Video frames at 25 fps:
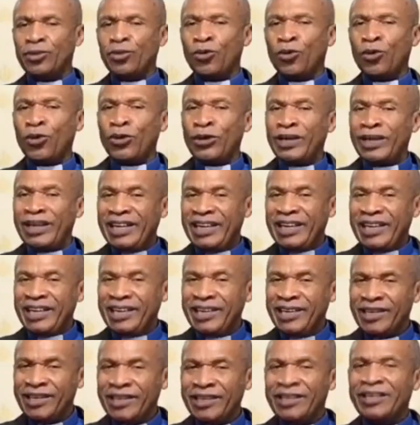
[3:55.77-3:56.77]

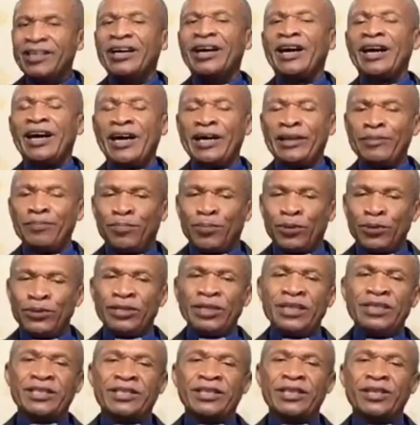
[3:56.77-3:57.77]
holy and
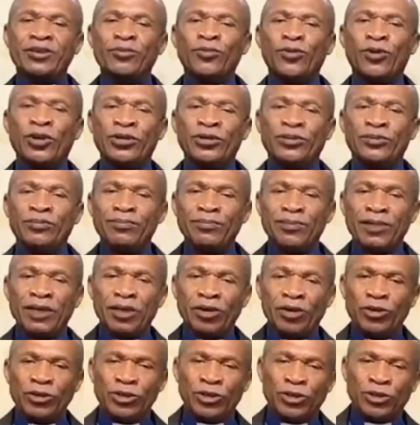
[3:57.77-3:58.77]
possessing what
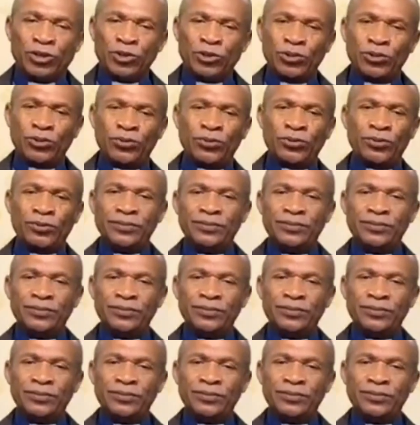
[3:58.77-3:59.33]
belongs to you.